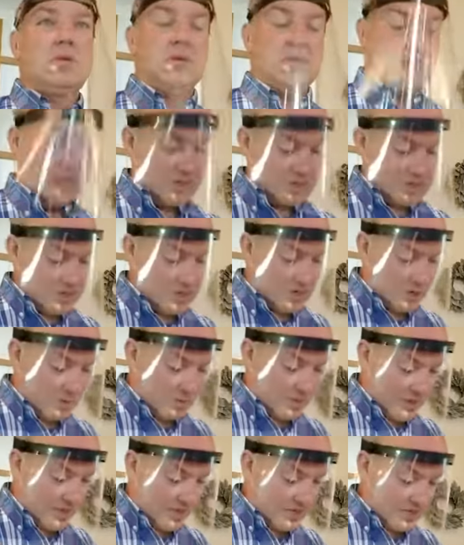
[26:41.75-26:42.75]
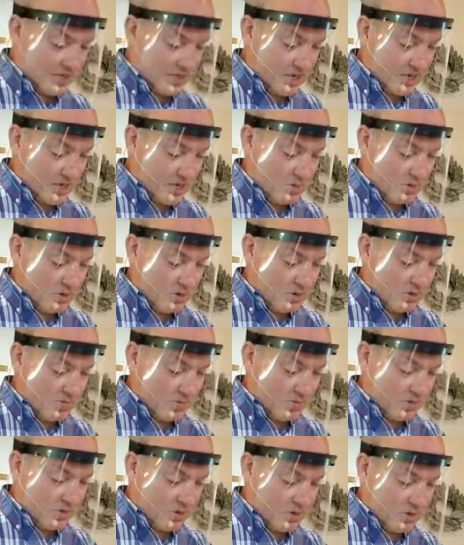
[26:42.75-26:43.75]
It's an amazing and
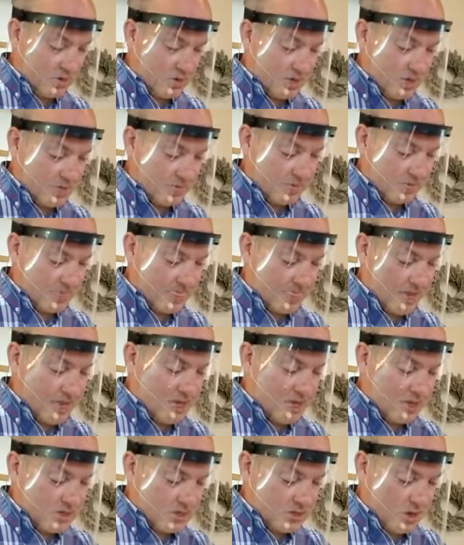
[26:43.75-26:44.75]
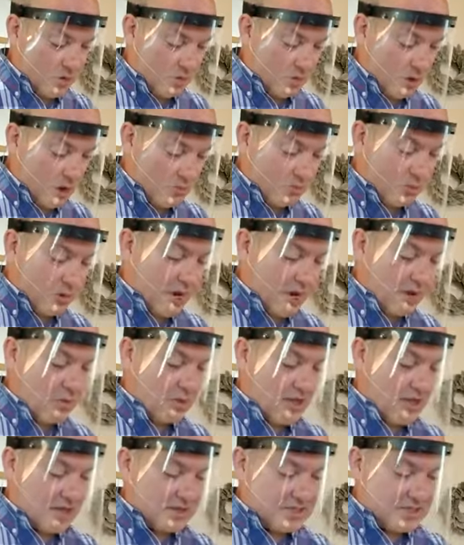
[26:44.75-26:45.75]
beautiful thing. So pray
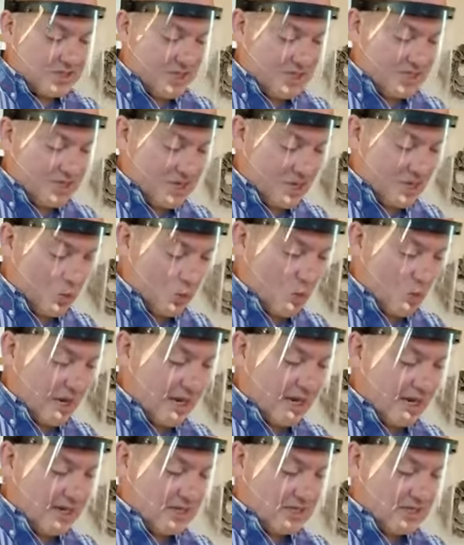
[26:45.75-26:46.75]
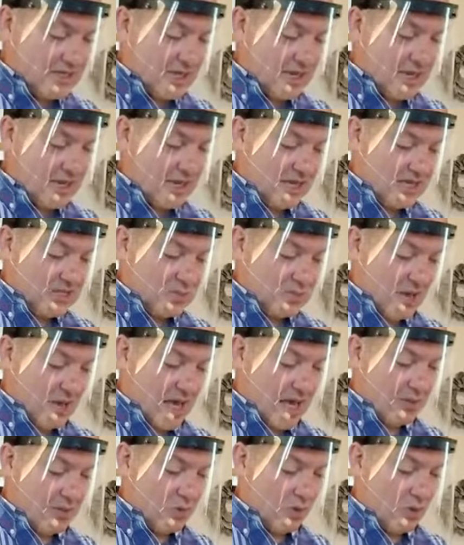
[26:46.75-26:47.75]
without ceasing, read and study his
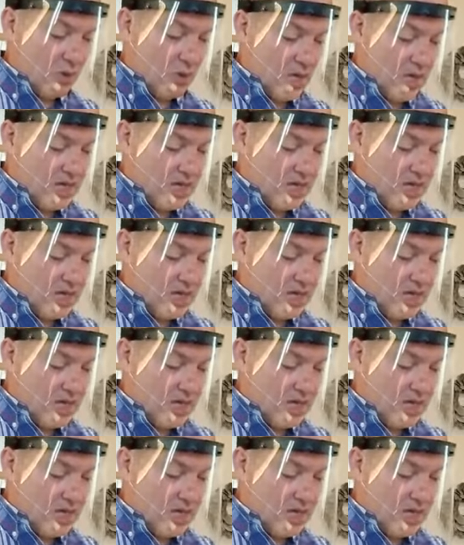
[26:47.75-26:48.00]
Bible.